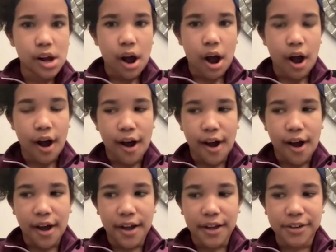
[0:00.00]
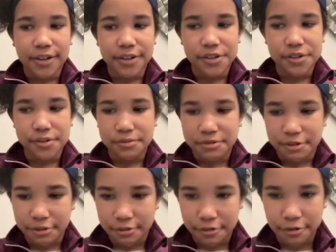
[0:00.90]
on
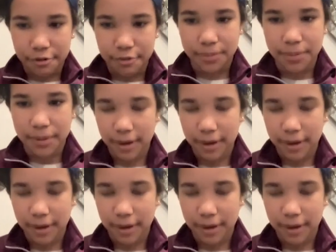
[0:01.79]
YouTube,